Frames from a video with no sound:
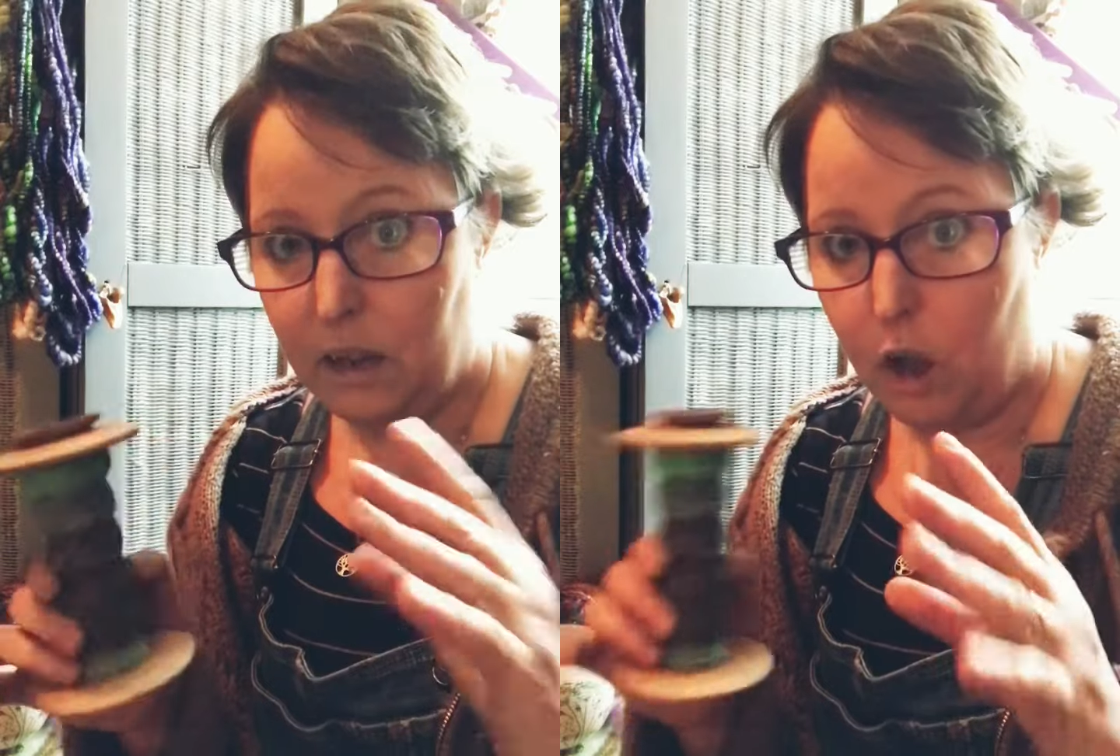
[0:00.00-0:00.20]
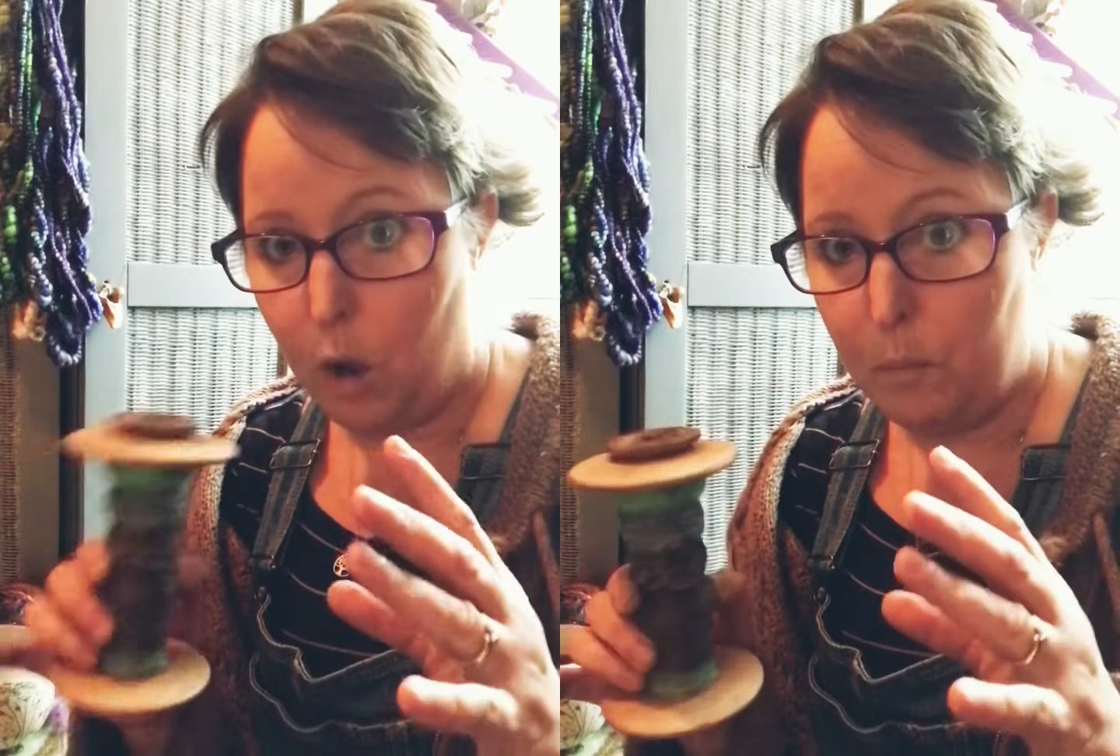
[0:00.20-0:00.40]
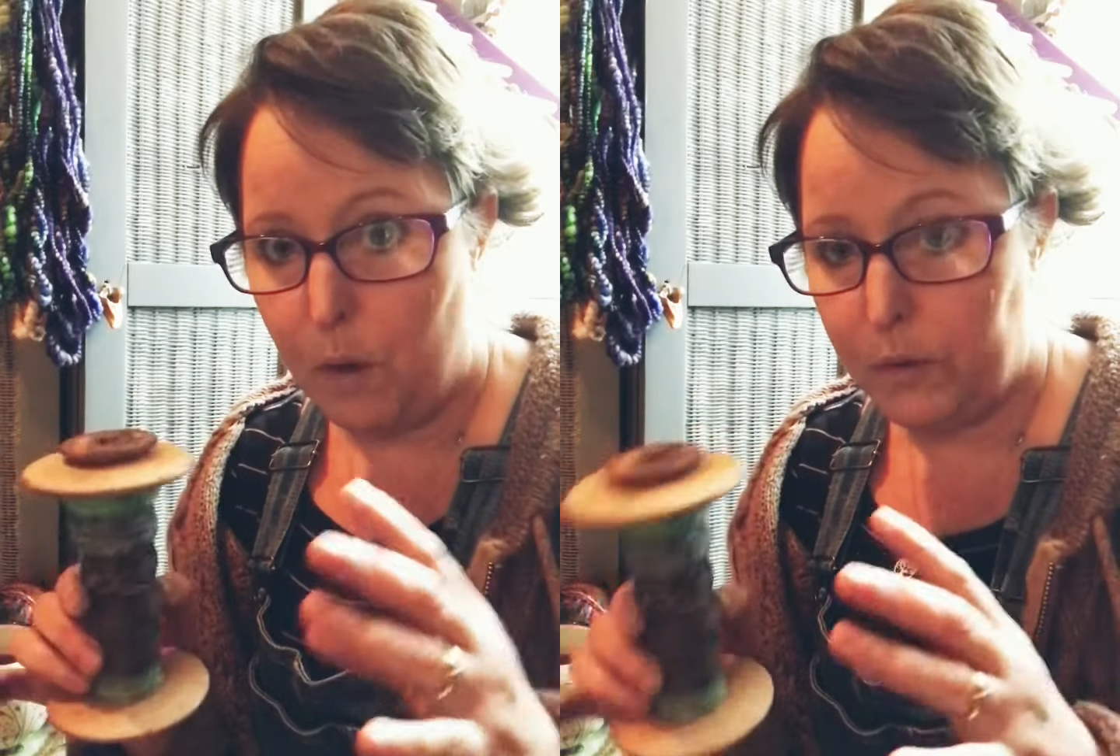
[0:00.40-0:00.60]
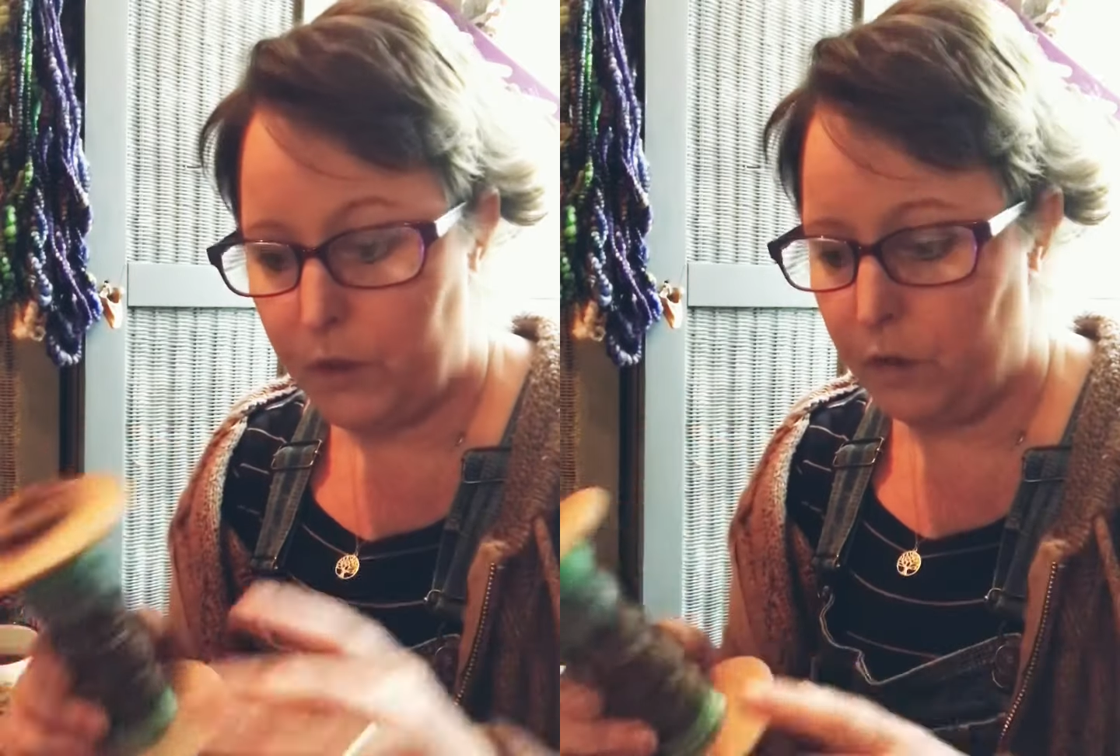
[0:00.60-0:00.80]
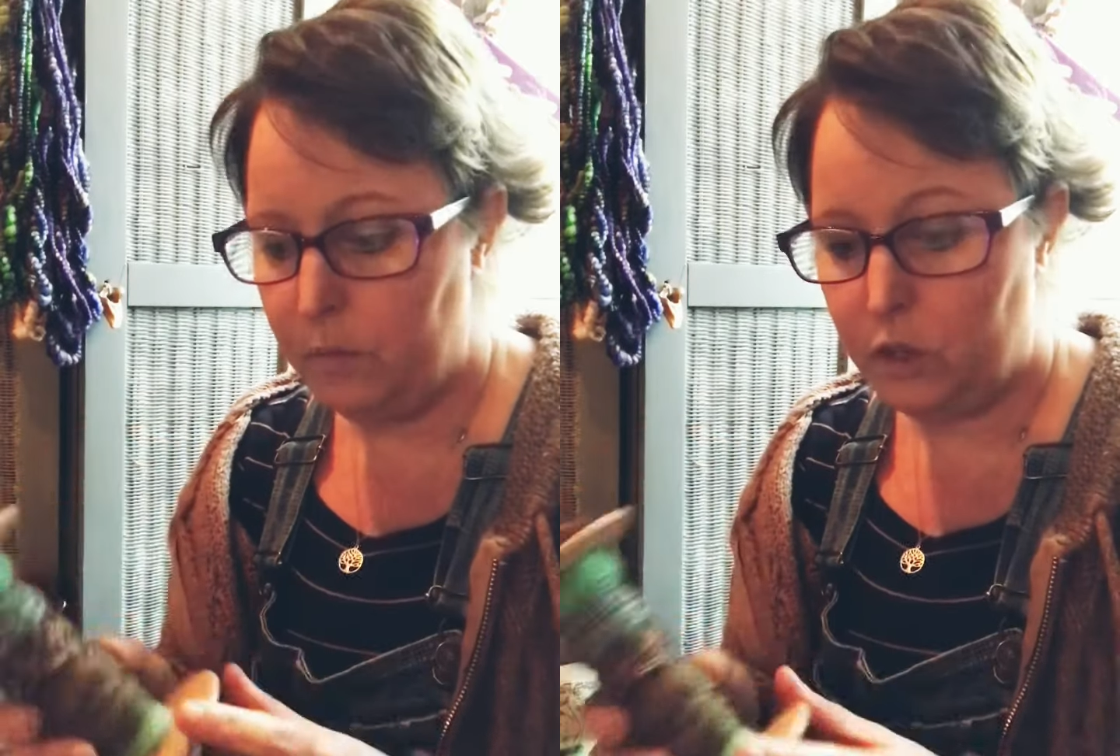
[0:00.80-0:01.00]
on both of
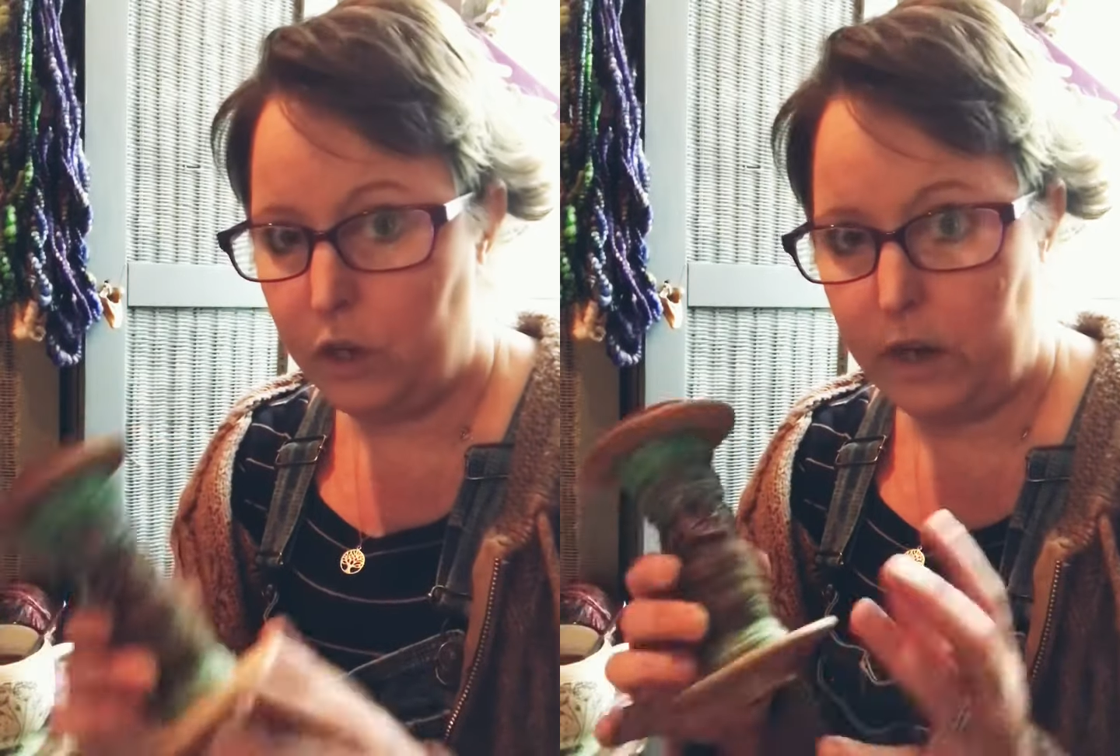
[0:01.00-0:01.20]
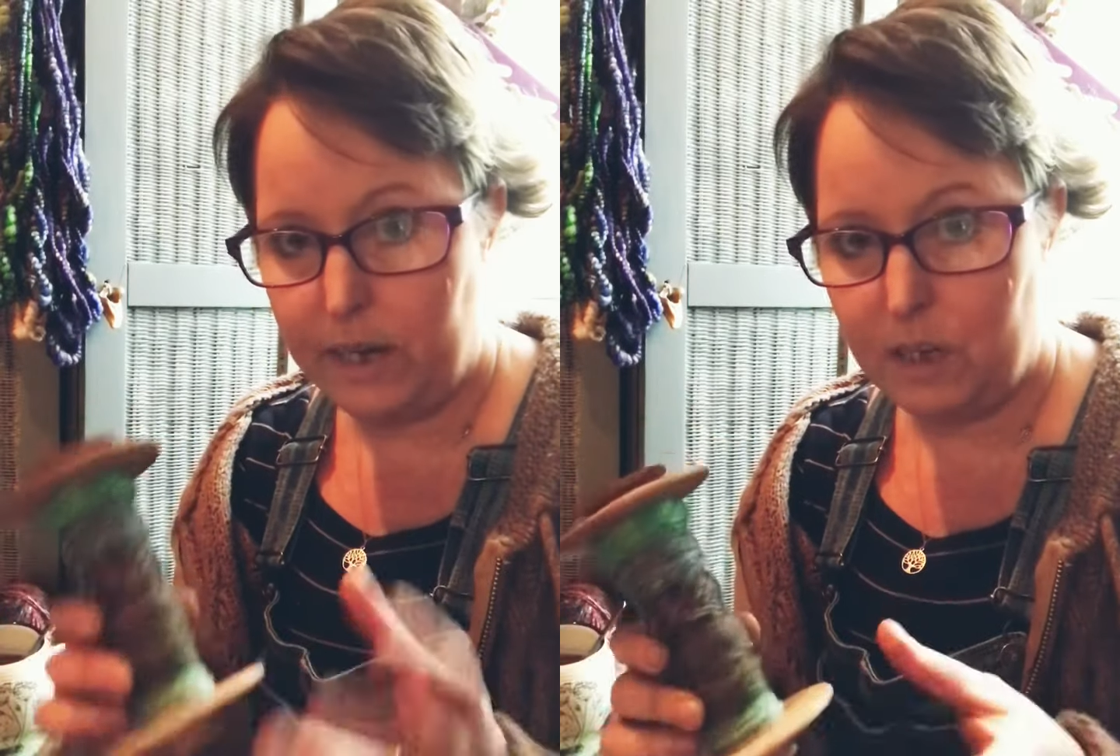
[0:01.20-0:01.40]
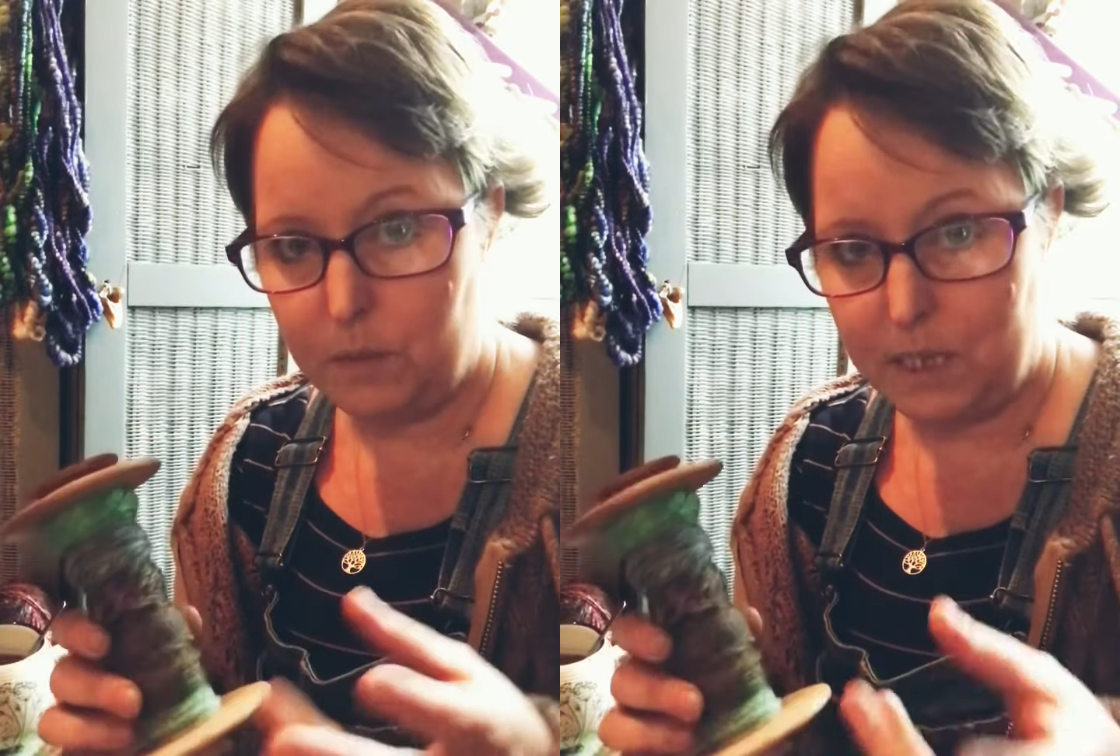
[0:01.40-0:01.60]
them, so you end up the